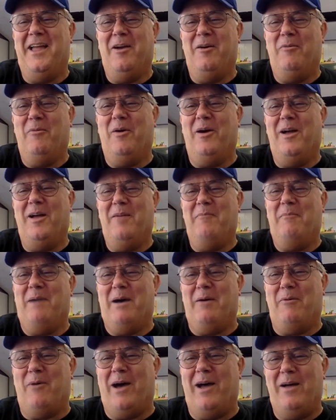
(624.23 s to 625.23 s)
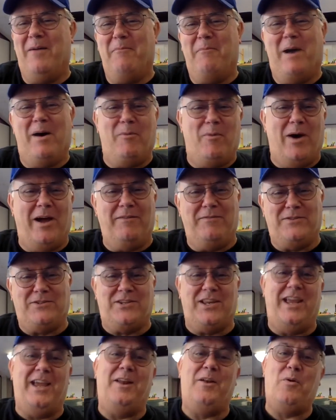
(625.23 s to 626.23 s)
Well, my wife is
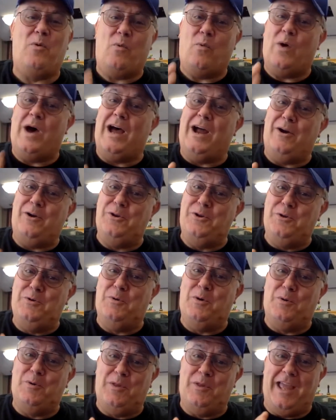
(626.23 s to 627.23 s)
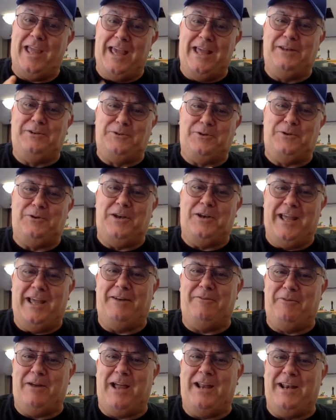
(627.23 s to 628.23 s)
saying, "Why are you on the internet
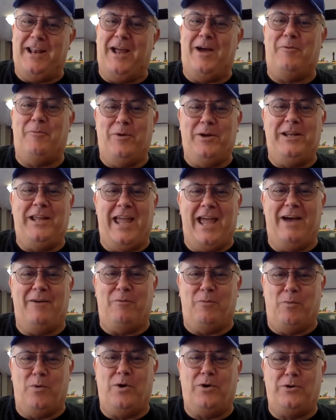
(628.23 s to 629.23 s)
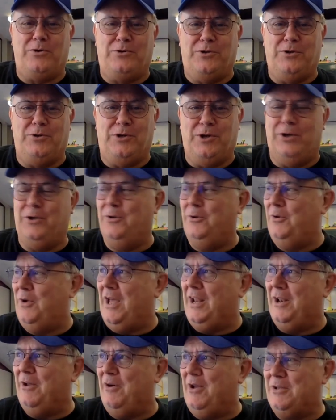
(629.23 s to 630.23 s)
right now? We have work to do."
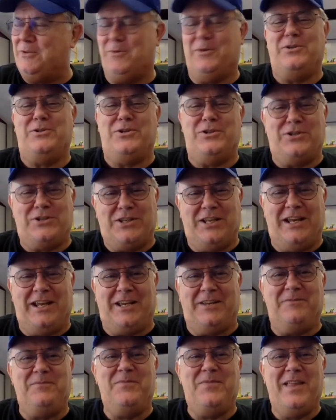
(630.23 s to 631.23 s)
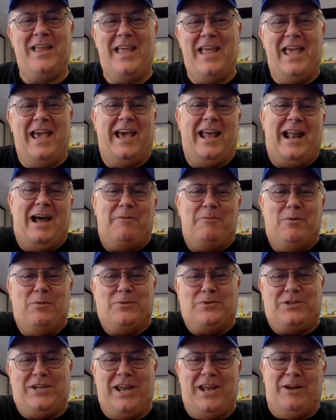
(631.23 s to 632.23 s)
I know that's what she's thinking, and I won't
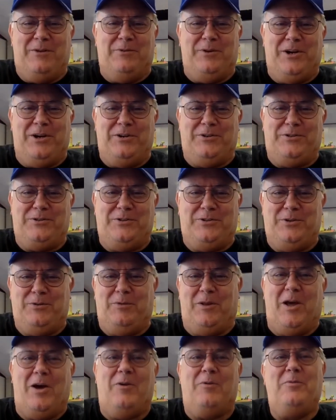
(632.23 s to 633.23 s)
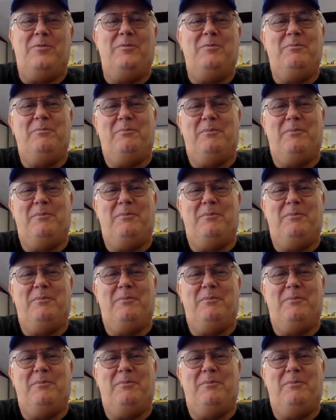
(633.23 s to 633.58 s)
stay on here too long.